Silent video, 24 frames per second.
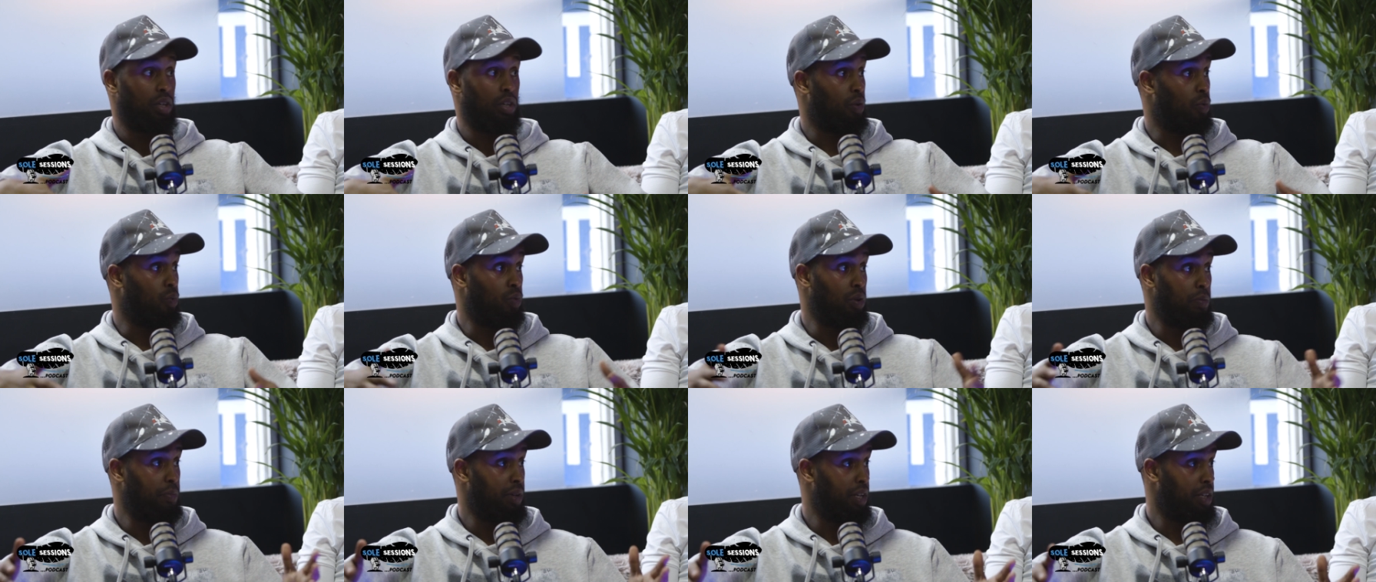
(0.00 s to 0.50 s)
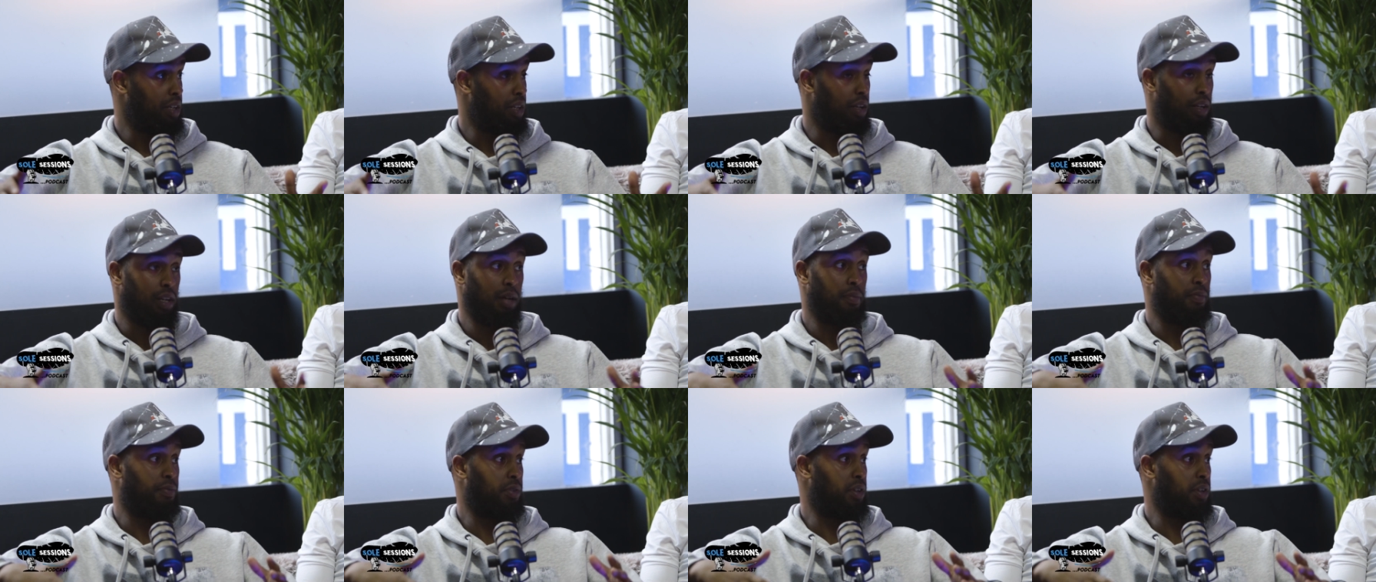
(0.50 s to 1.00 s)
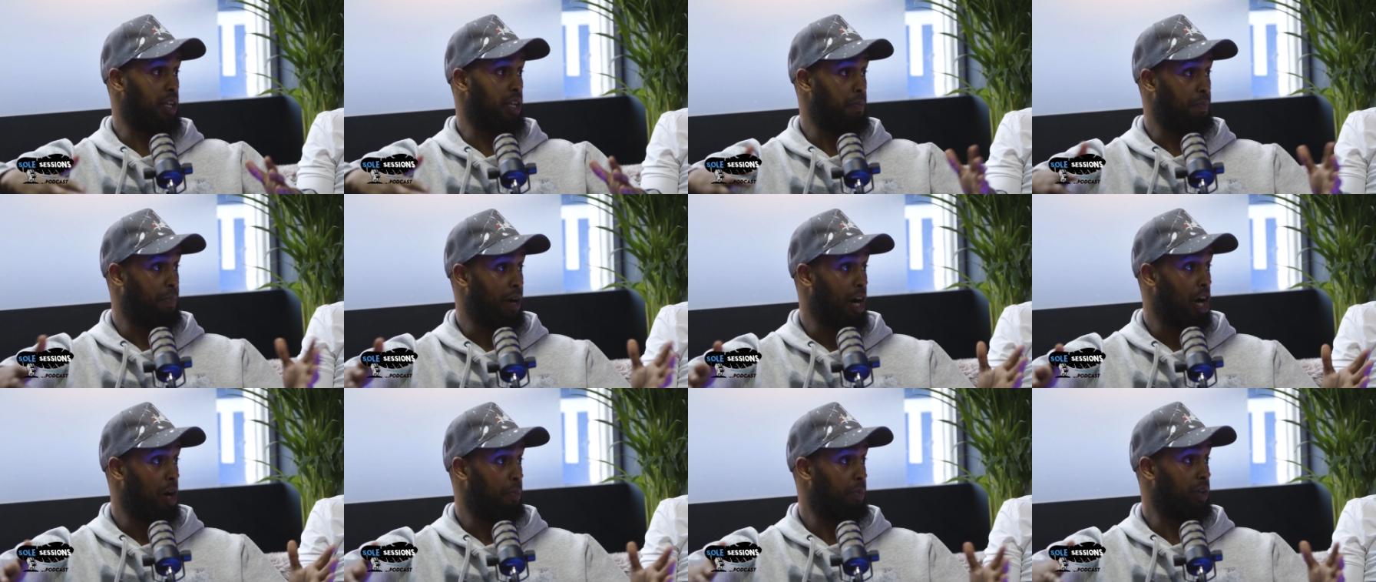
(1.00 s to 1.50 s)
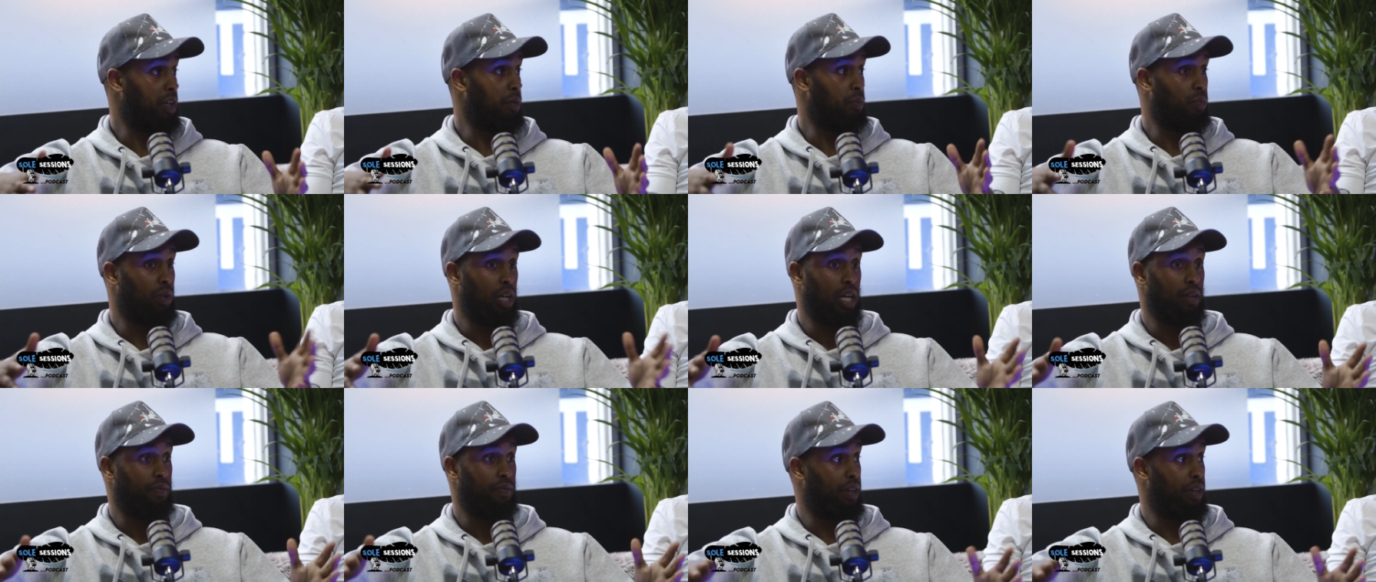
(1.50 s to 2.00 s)
women and I'm for the empowerment and
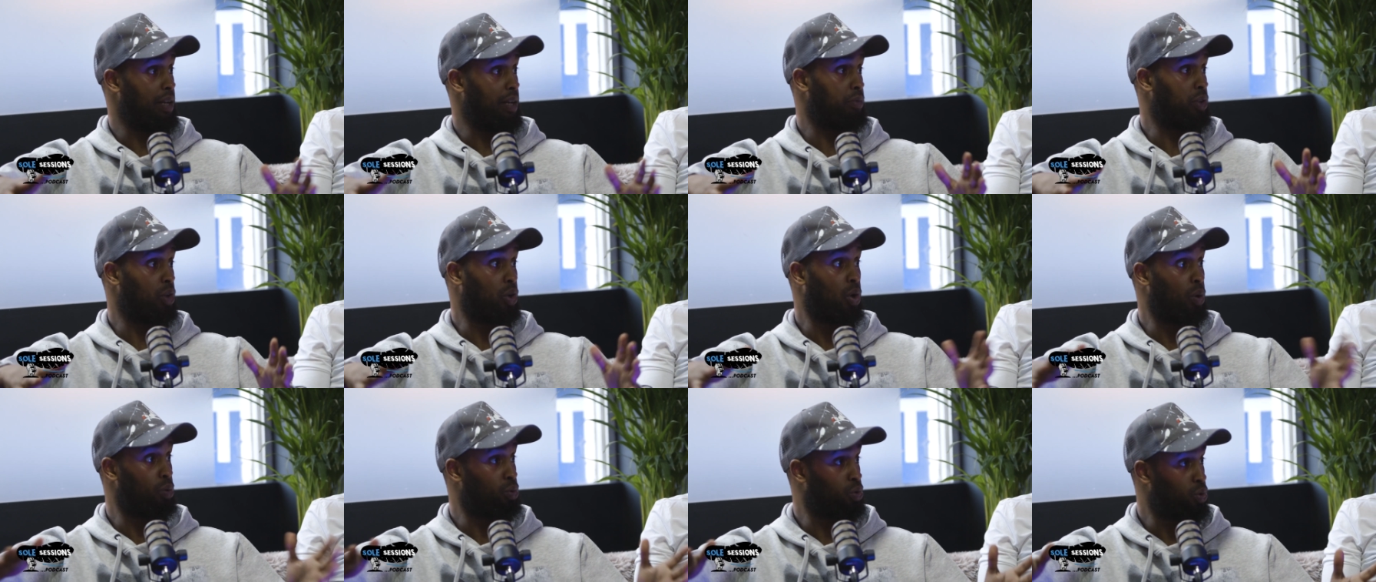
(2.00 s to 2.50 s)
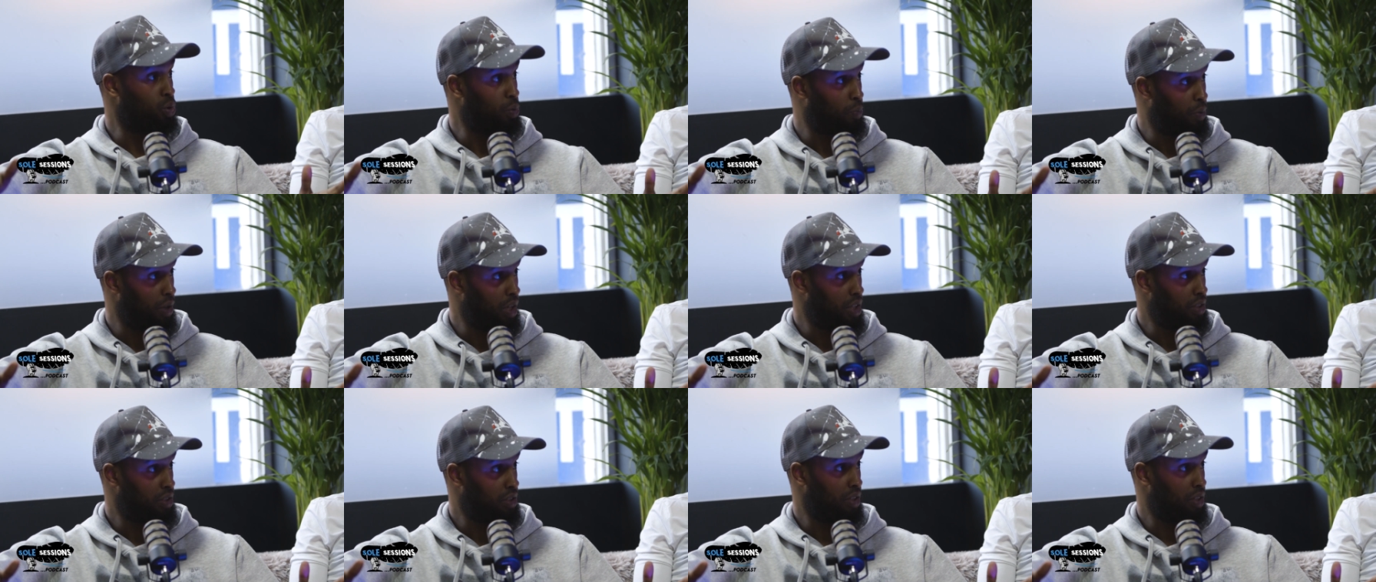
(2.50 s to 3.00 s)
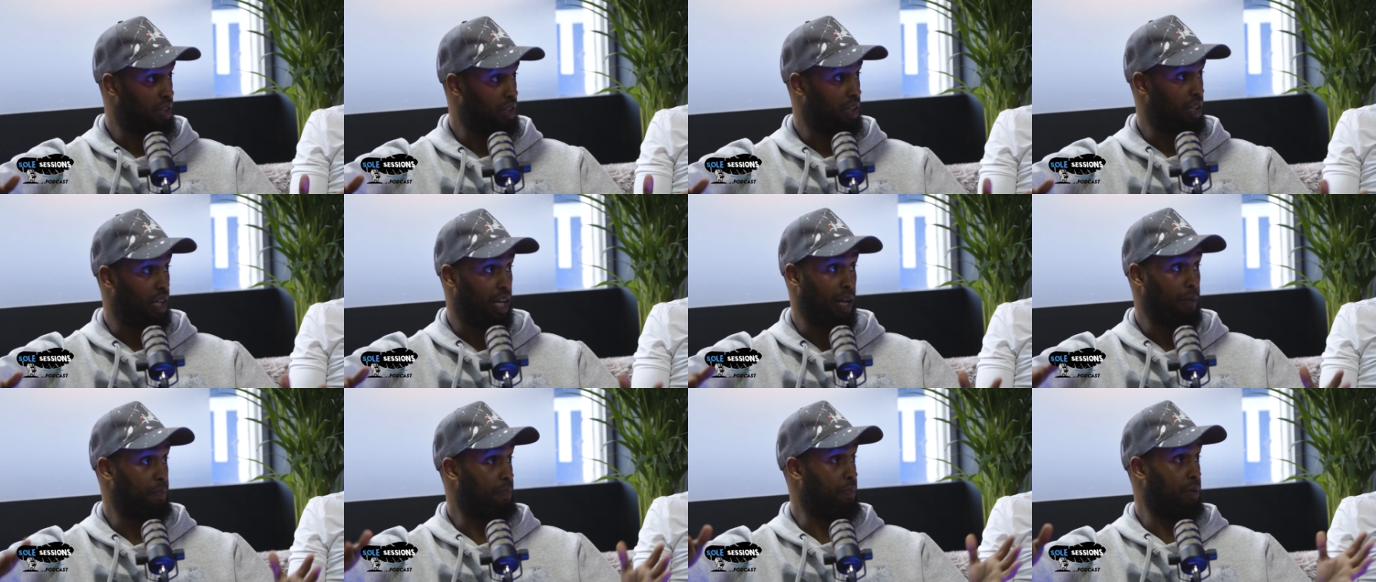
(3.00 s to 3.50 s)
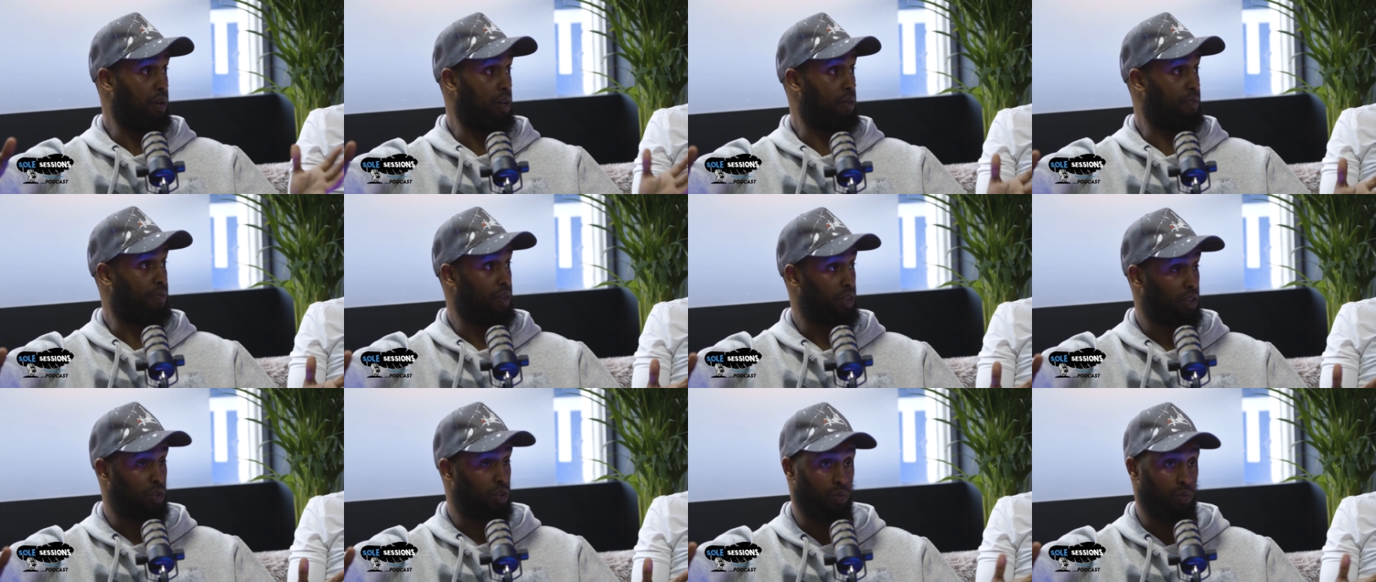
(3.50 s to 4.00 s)
whatever, and I'm the go-to person and I'm
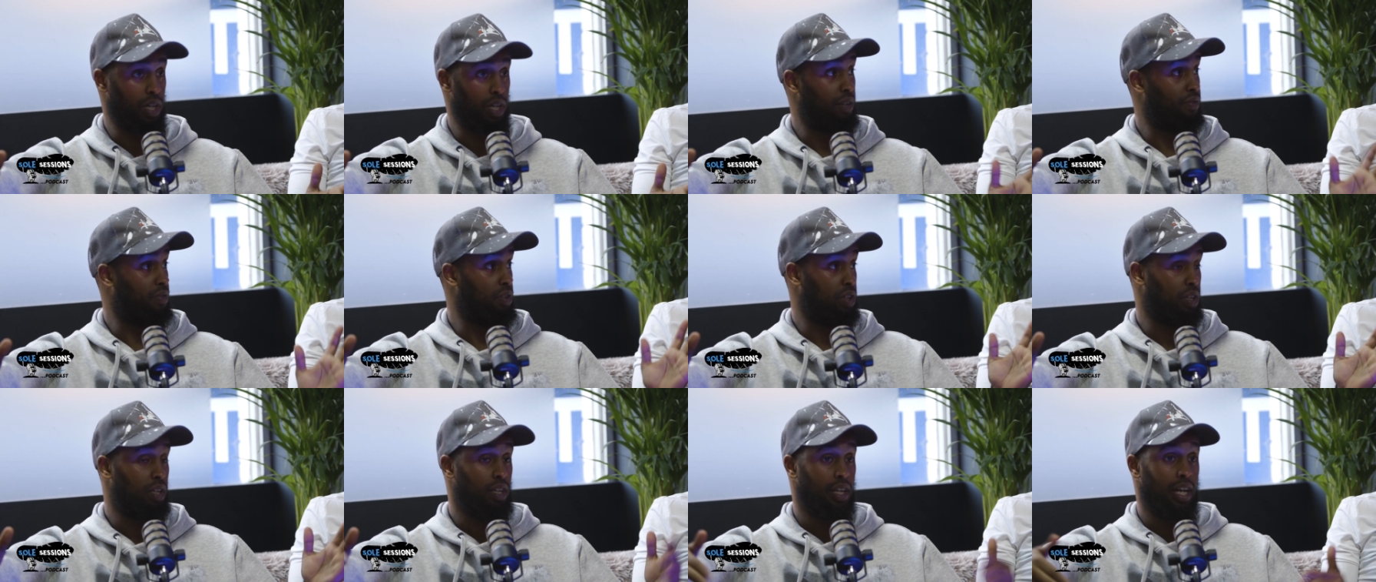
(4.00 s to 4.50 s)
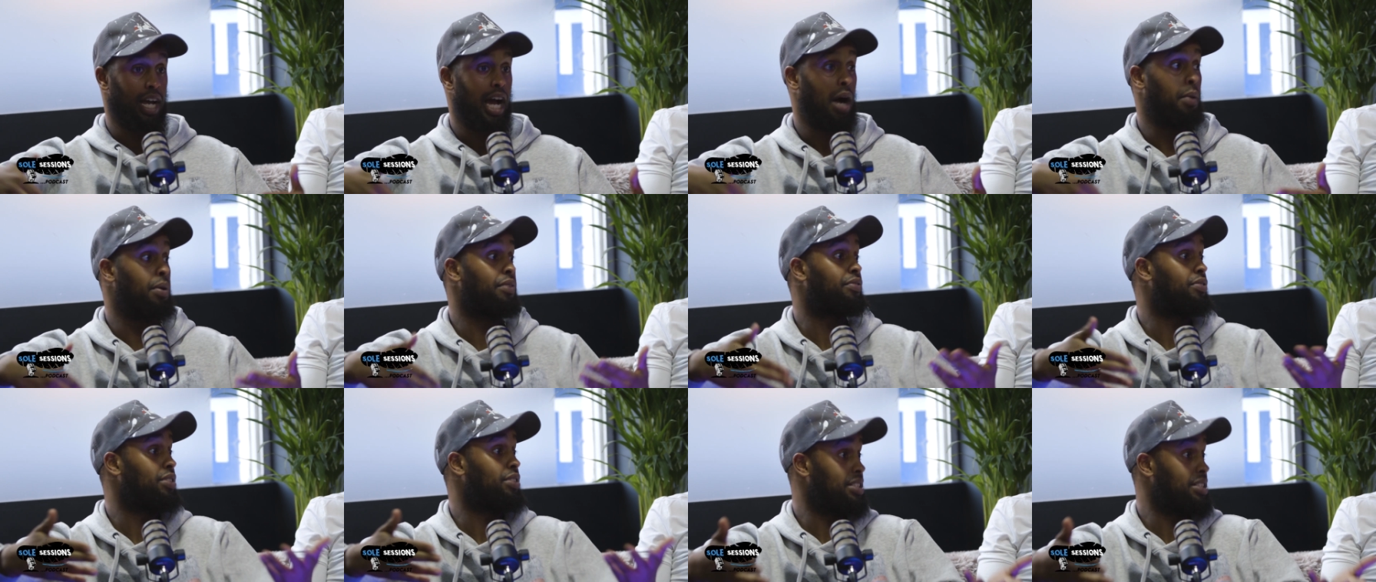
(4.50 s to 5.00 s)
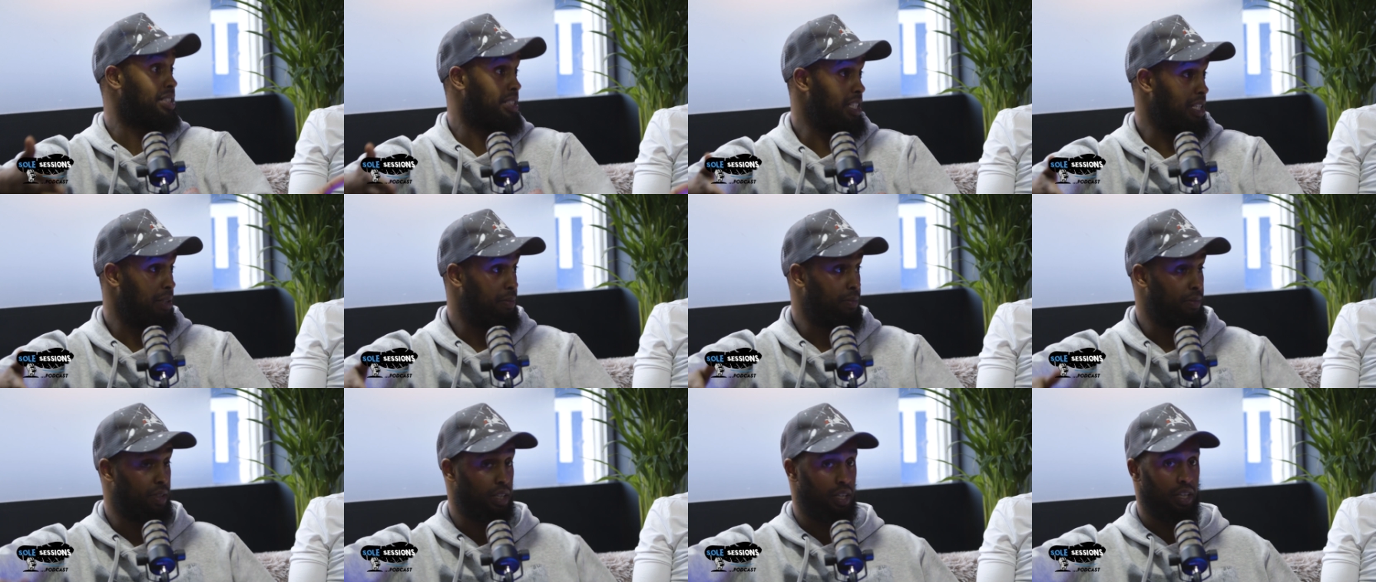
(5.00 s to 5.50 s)
perfect or whatever, however it seemed.